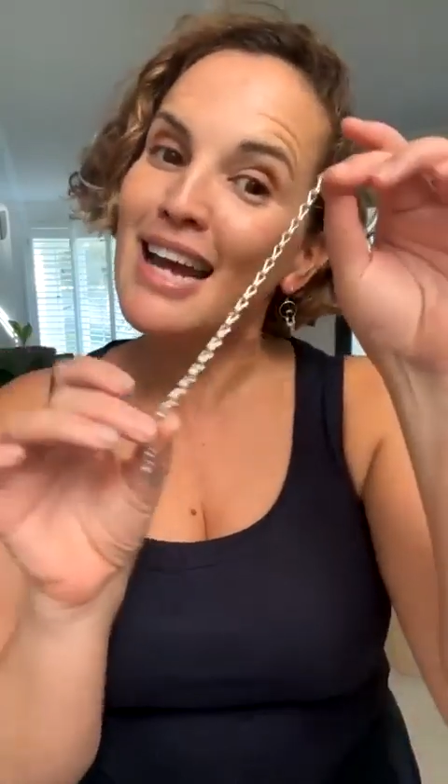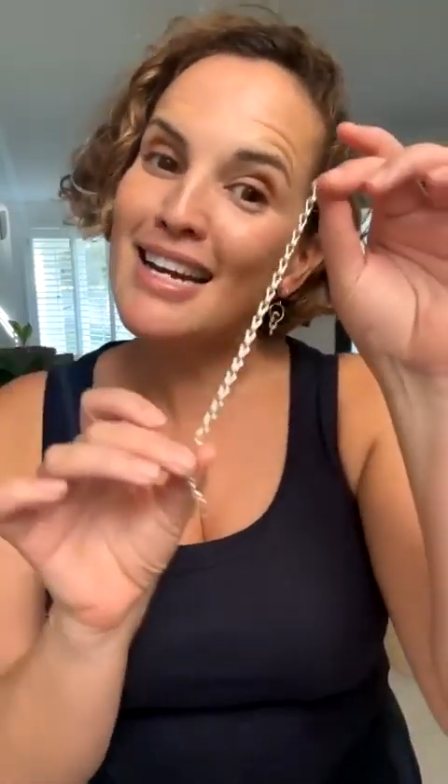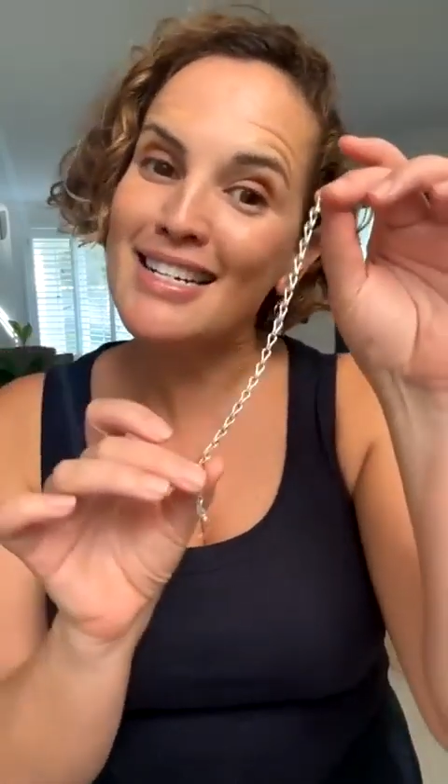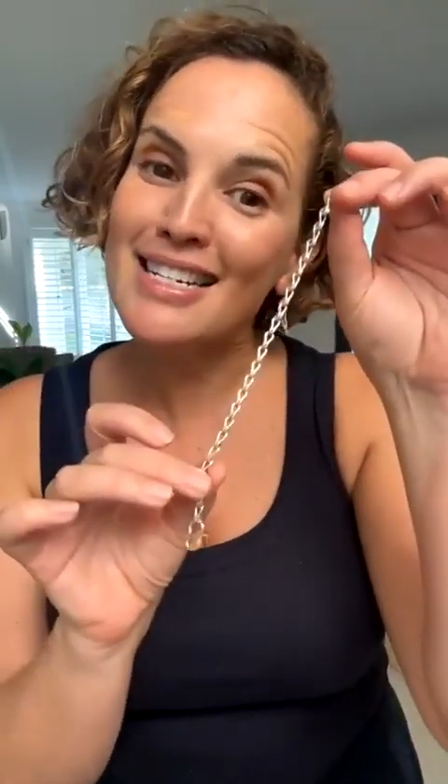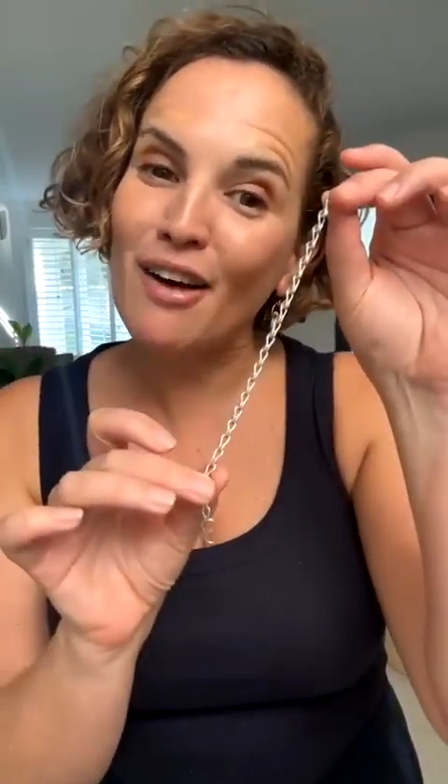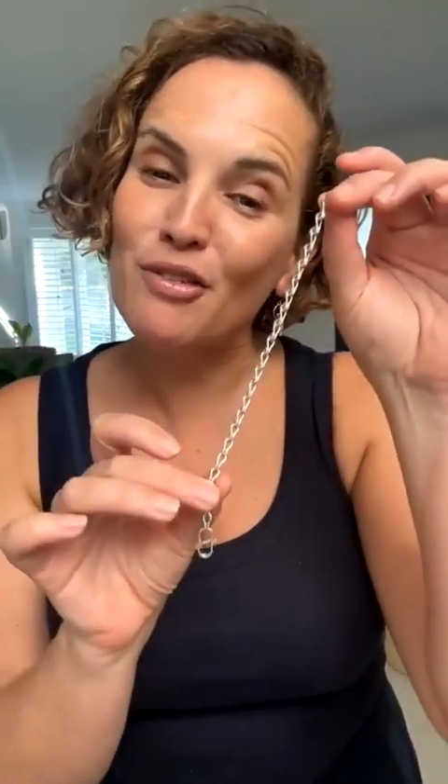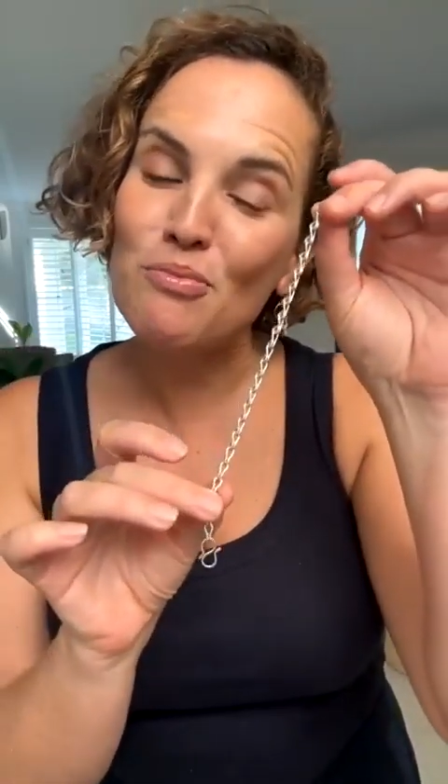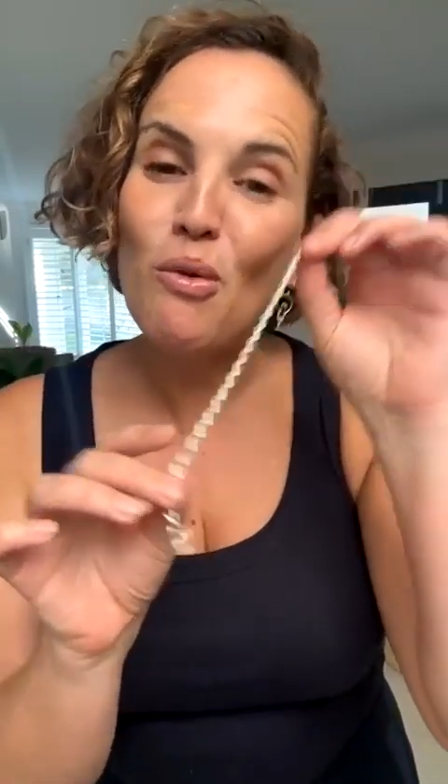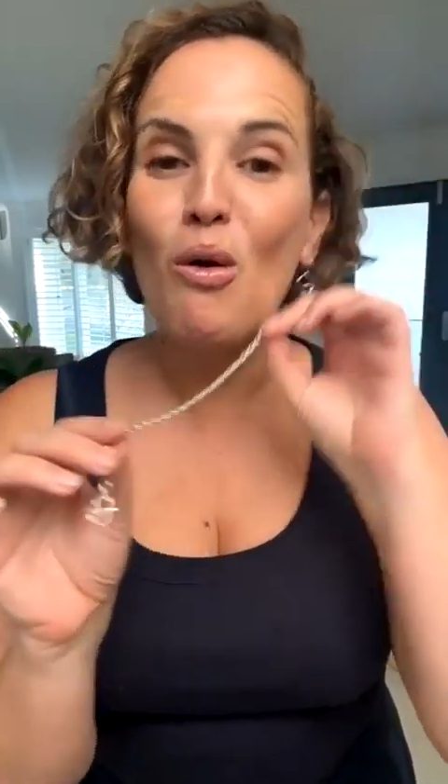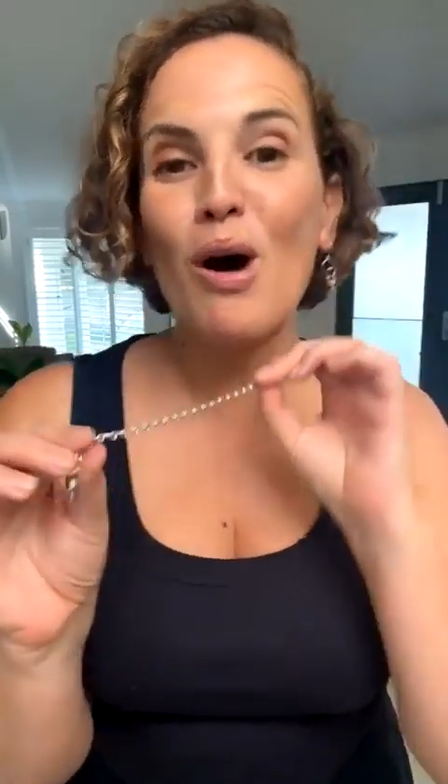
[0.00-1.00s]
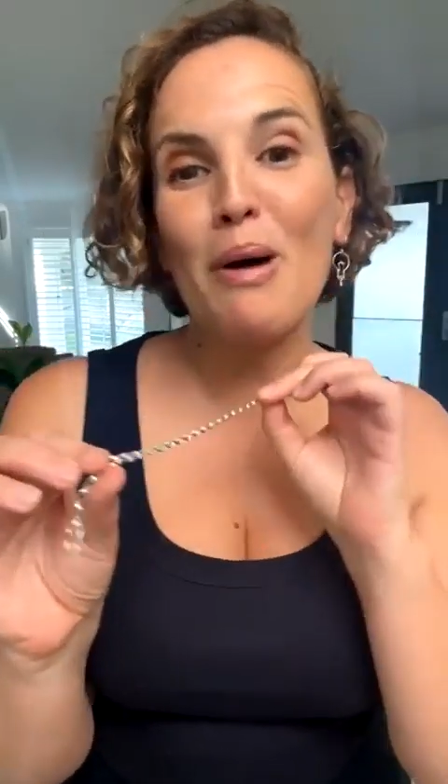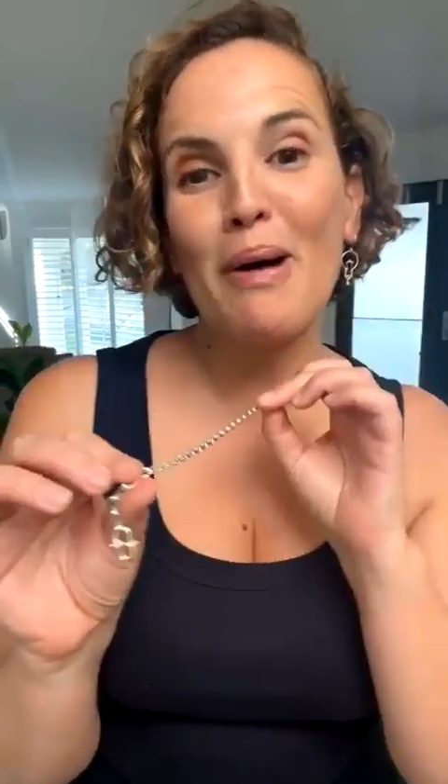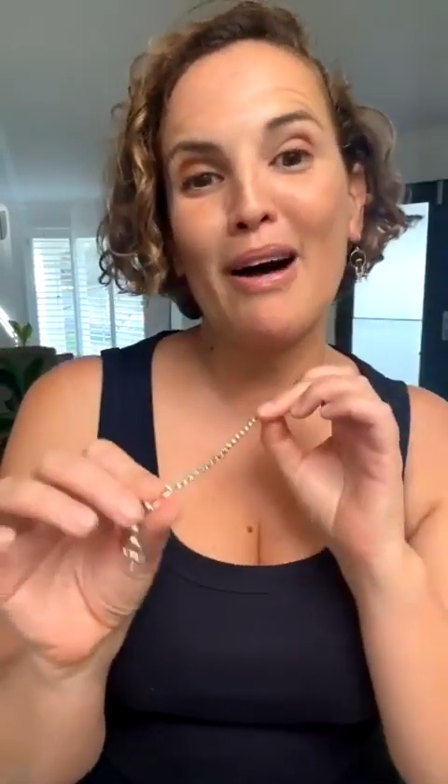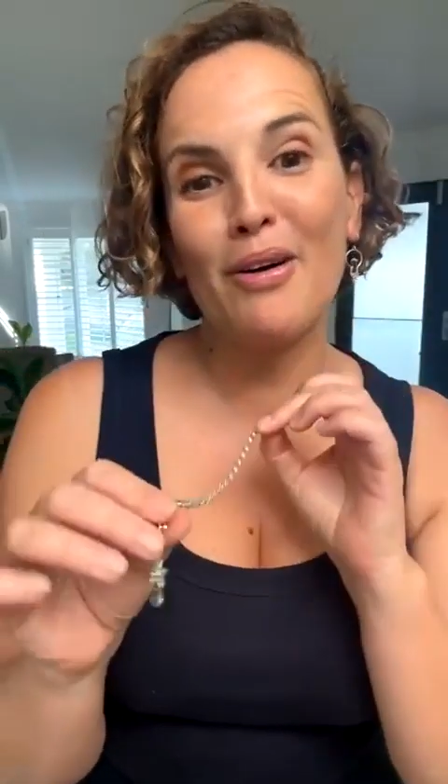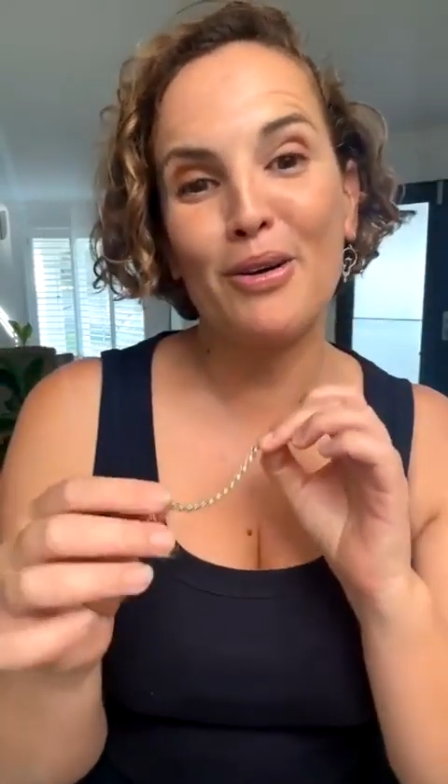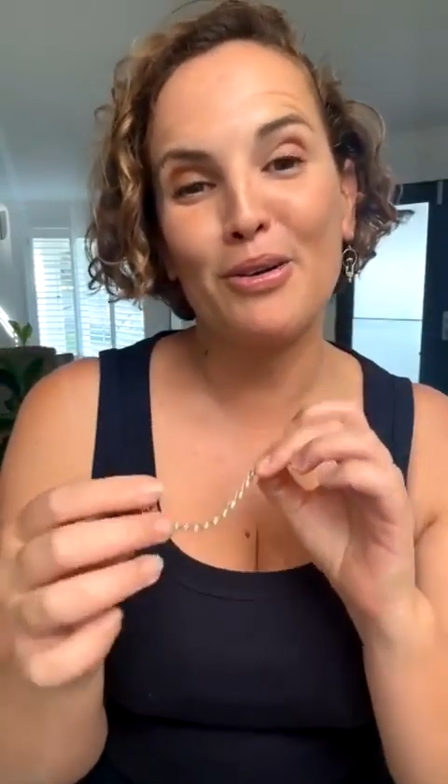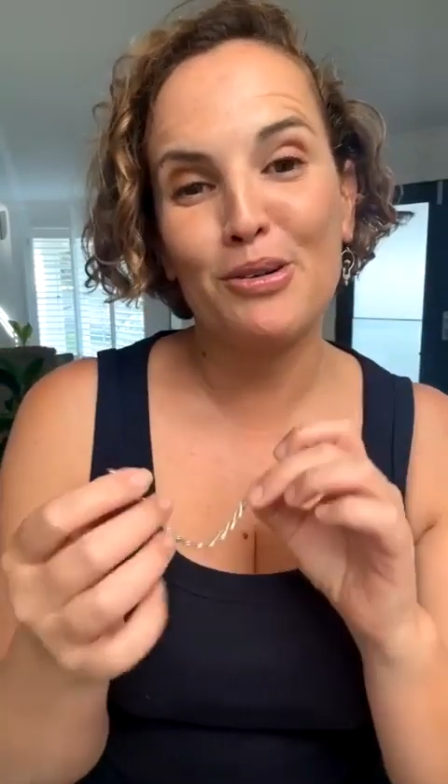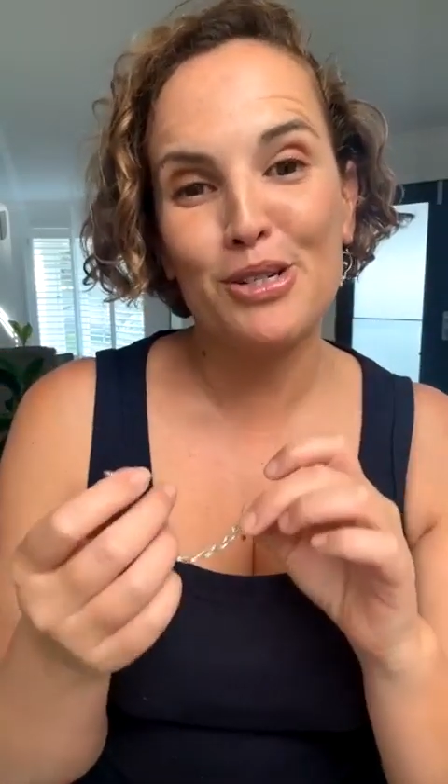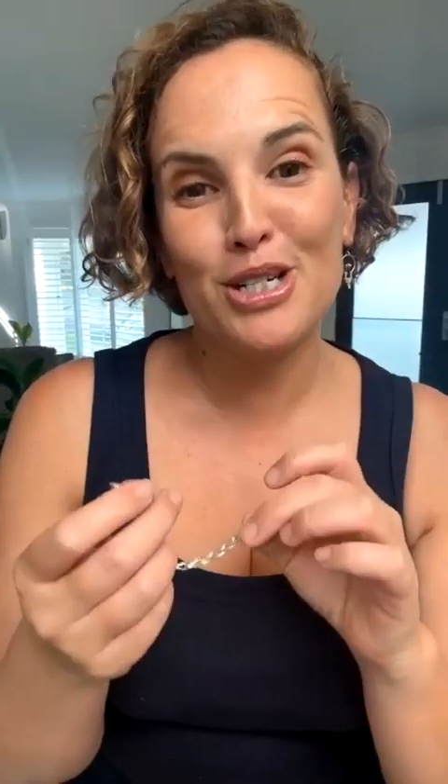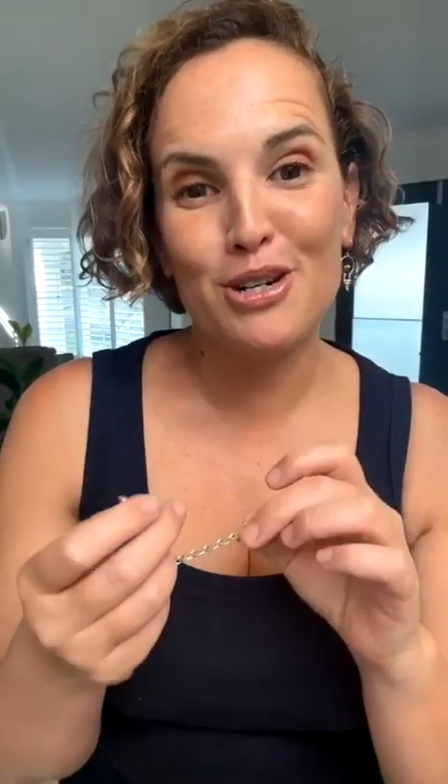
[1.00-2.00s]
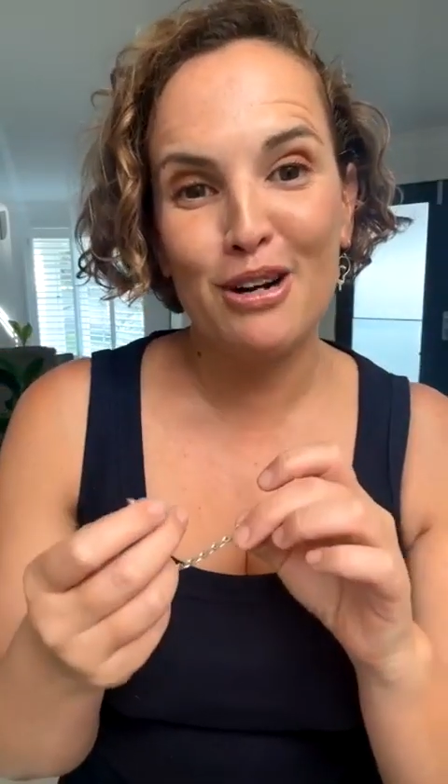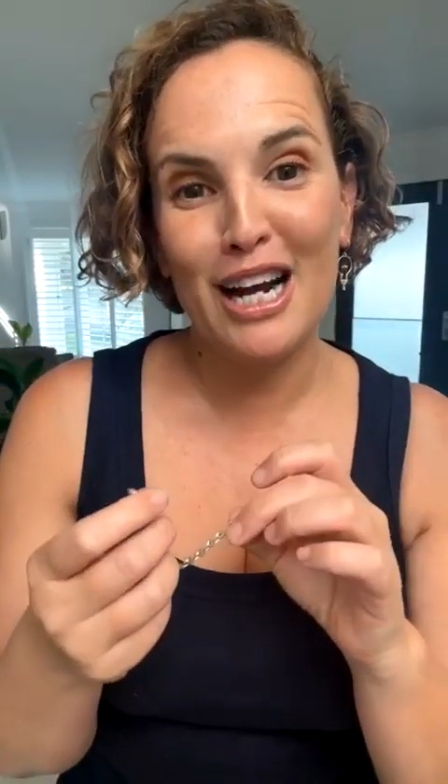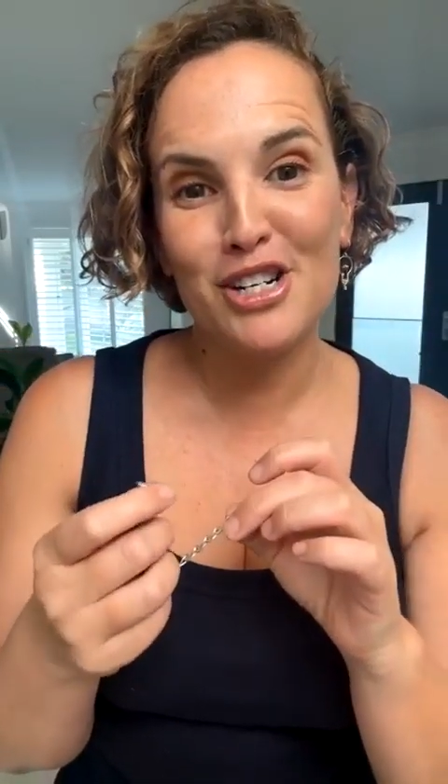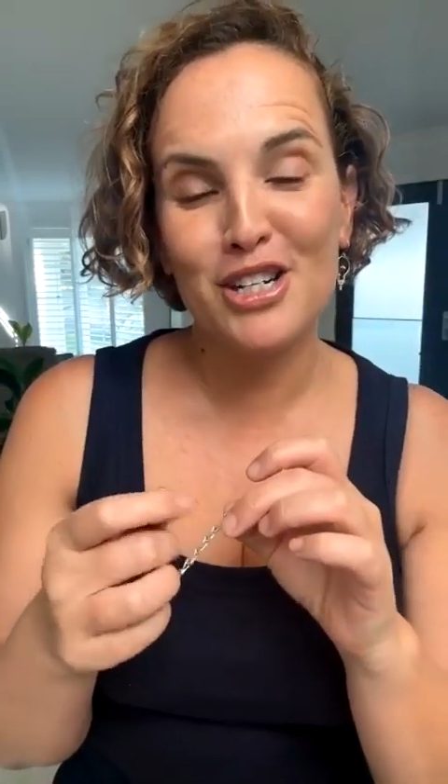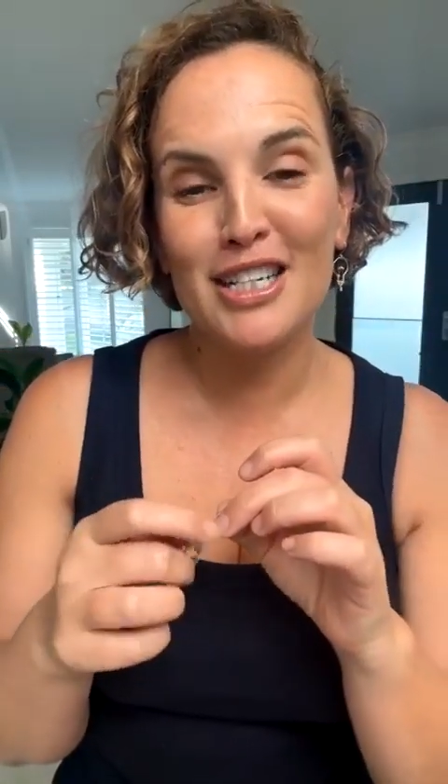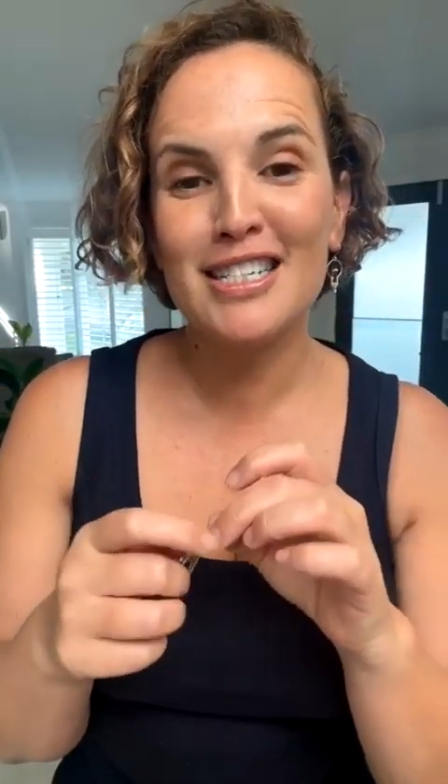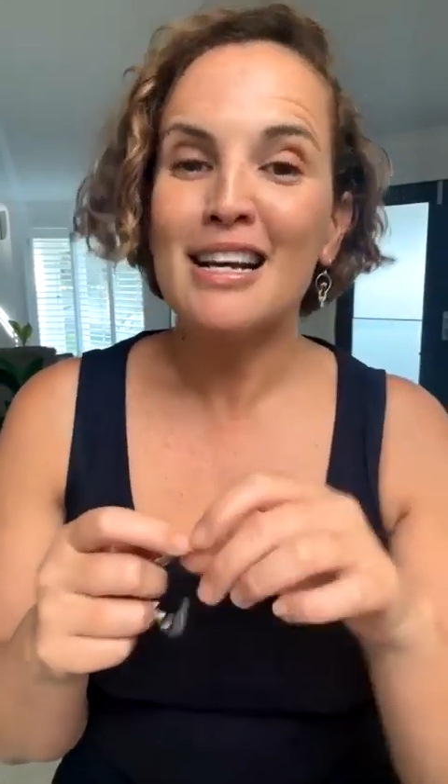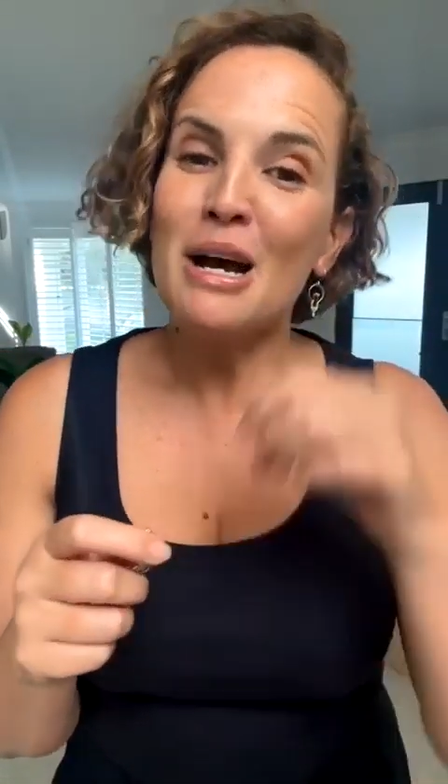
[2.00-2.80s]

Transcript: and discover more about her gorgeous creations,